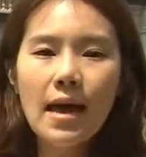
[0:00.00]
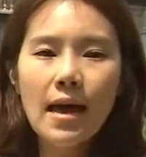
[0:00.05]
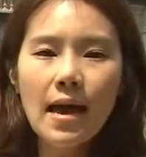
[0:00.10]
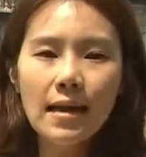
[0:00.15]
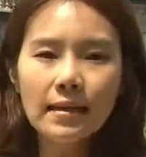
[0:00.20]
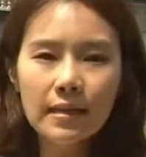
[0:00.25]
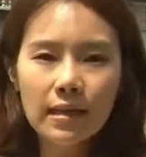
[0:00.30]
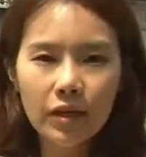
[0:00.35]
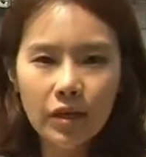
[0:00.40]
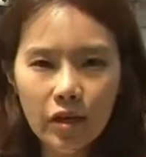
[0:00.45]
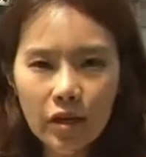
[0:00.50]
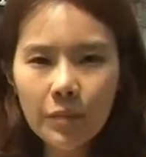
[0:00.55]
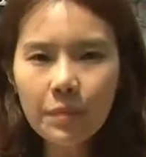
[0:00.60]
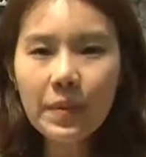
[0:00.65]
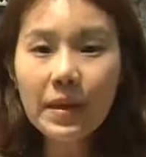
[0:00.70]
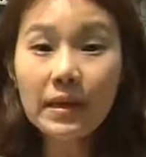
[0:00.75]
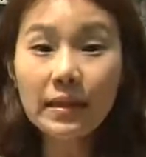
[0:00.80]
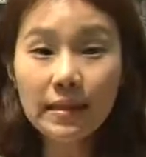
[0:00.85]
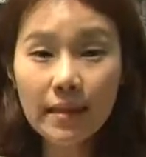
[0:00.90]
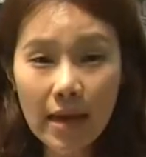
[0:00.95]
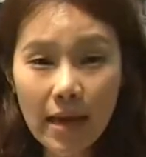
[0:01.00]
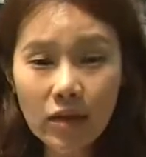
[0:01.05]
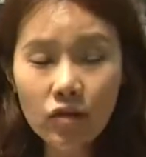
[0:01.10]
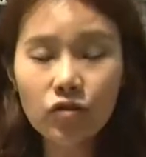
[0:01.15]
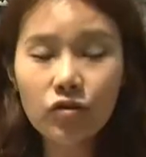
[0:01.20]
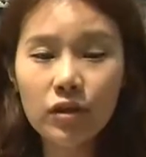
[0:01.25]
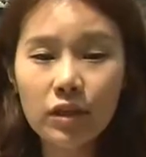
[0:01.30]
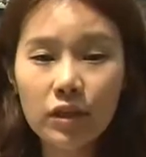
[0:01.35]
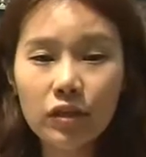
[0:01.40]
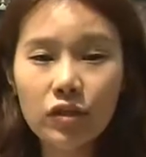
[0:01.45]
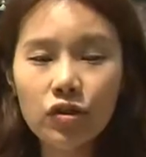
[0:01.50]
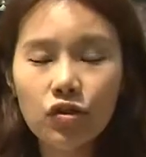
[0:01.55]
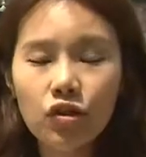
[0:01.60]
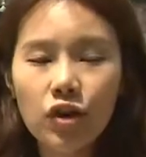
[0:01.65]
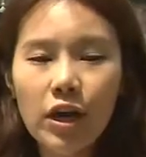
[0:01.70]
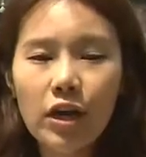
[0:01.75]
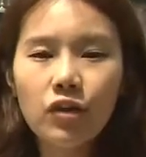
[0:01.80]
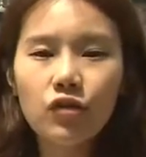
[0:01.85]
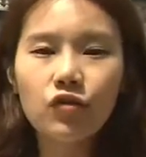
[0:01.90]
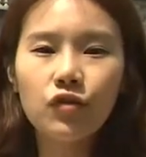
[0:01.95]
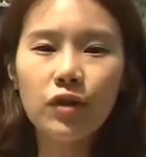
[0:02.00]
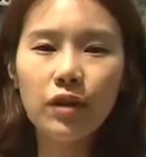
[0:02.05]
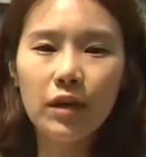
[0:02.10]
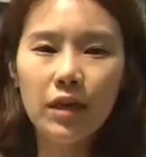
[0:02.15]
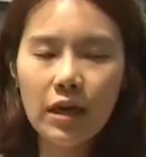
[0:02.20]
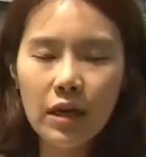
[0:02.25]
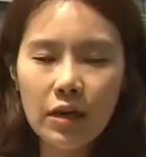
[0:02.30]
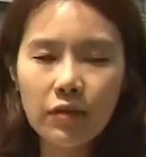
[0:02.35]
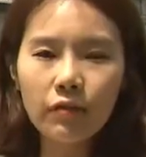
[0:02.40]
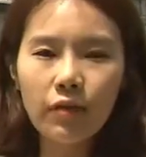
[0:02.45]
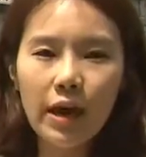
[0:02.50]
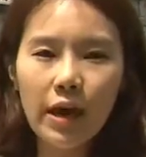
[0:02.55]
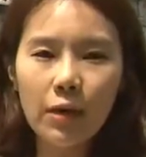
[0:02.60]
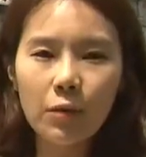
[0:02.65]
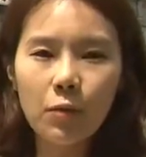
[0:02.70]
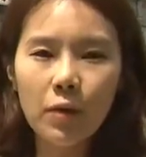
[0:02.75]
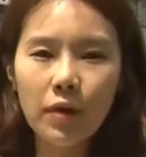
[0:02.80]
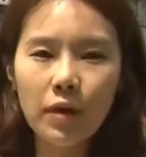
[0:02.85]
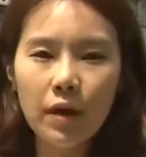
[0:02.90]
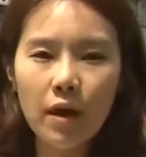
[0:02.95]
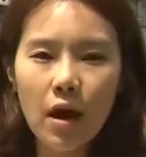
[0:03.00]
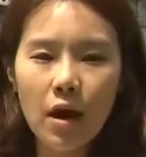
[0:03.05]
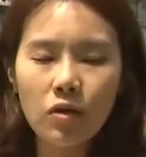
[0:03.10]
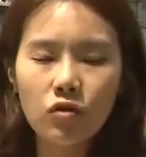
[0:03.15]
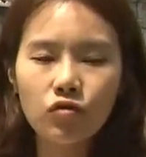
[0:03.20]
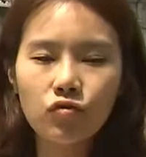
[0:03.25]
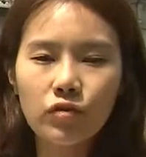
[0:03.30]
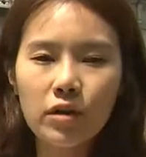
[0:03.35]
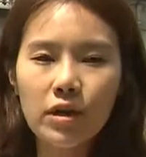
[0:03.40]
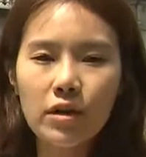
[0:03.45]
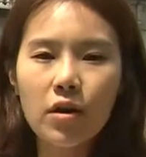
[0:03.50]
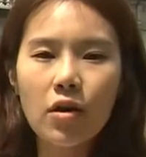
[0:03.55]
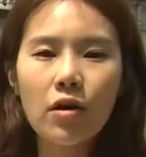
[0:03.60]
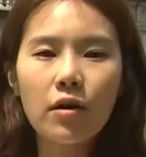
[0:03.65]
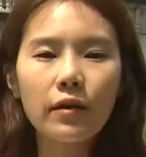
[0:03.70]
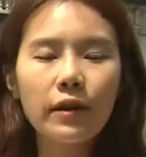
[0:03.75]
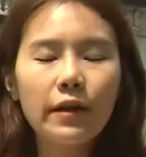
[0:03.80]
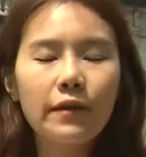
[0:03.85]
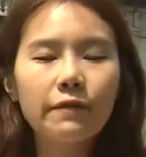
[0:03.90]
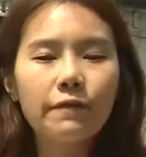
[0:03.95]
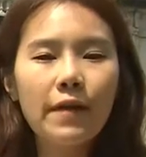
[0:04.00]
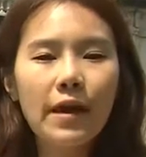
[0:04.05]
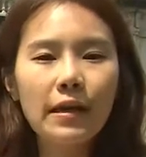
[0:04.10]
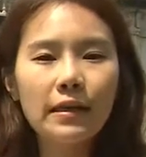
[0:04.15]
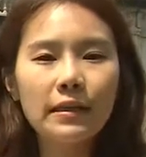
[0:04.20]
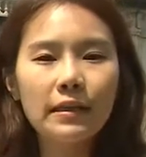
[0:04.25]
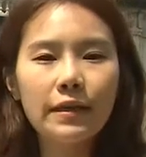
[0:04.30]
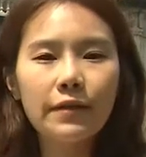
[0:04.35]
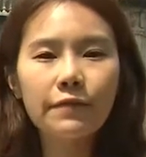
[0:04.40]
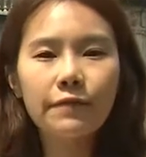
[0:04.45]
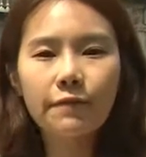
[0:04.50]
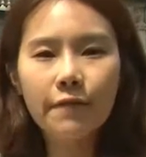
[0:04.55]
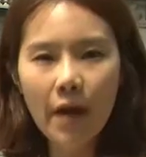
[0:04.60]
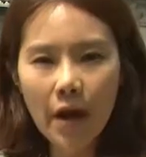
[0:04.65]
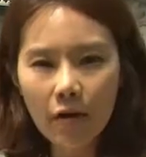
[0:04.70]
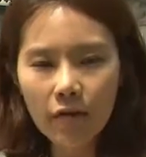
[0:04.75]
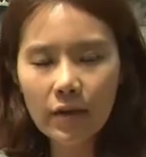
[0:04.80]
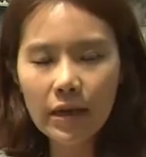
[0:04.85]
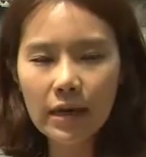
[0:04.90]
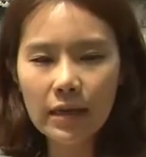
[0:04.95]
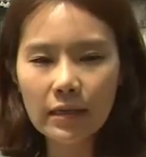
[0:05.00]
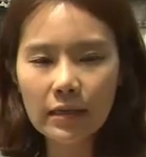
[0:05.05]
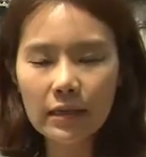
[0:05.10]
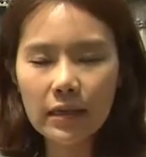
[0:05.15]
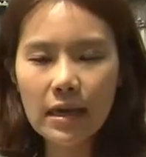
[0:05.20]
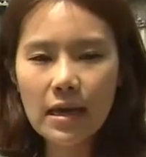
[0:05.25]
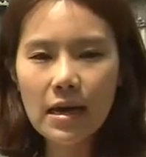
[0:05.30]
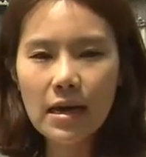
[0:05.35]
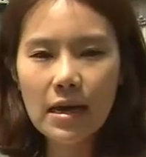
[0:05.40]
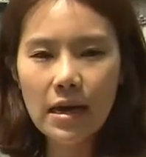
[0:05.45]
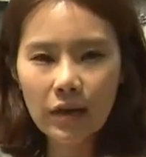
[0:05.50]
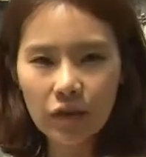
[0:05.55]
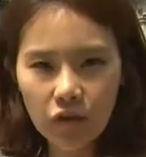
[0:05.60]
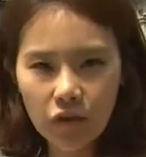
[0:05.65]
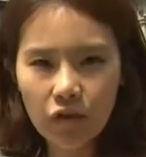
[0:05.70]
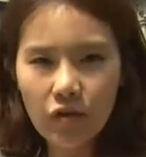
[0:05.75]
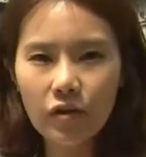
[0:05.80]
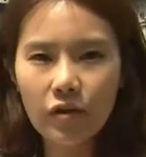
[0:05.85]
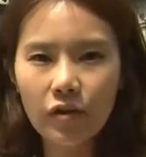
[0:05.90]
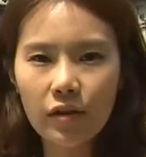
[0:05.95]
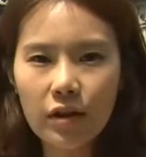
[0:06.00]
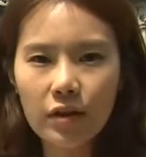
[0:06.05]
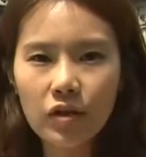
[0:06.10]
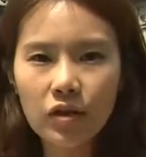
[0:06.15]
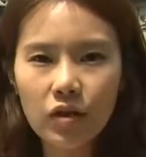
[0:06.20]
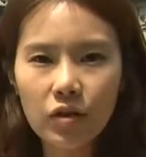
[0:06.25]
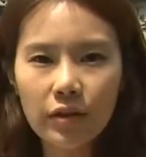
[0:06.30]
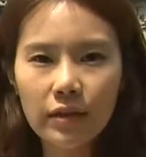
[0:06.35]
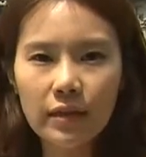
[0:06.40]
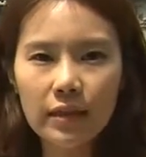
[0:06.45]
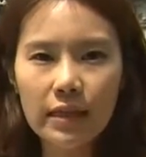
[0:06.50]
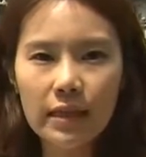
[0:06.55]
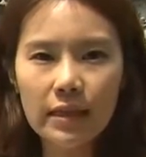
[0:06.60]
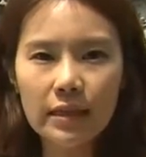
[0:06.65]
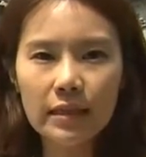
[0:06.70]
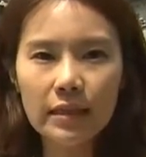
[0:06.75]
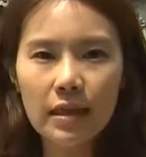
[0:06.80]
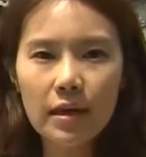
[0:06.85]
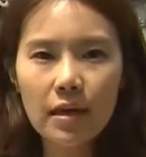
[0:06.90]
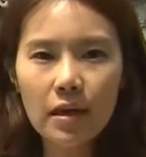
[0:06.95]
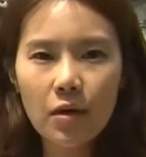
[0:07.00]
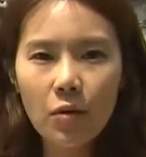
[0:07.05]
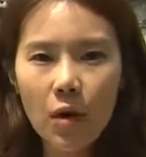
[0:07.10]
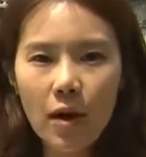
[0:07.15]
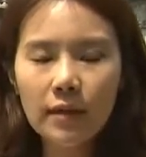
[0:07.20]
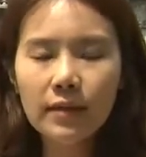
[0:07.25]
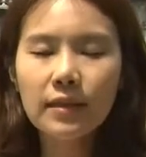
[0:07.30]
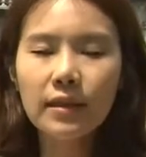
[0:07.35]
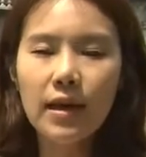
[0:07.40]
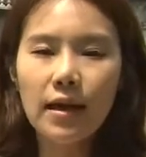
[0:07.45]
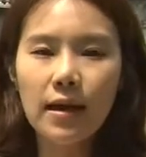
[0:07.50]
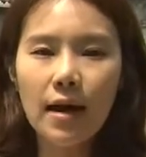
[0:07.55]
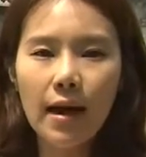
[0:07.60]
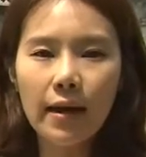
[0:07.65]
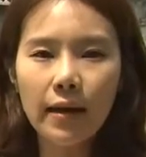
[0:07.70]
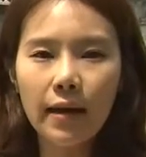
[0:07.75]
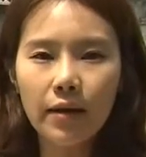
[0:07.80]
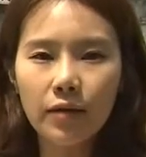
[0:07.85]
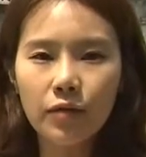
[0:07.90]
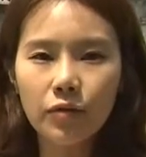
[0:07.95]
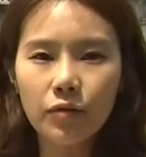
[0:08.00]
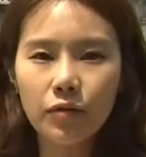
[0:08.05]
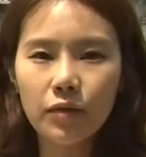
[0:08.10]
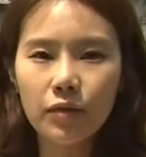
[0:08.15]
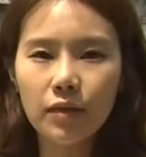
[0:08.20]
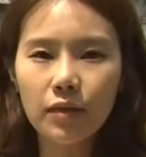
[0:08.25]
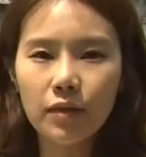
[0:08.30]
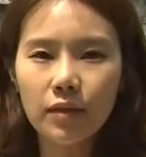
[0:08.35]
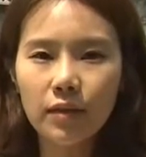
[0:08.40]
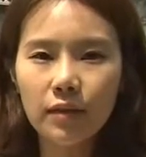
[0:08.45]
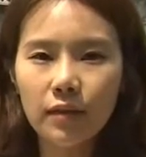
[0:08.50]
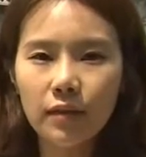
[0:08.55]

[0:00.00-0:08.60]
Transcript: as it could be dangerous to change the key rate with the country currently facing various external uncertainties. Hwang Ji-hye, Arirang News.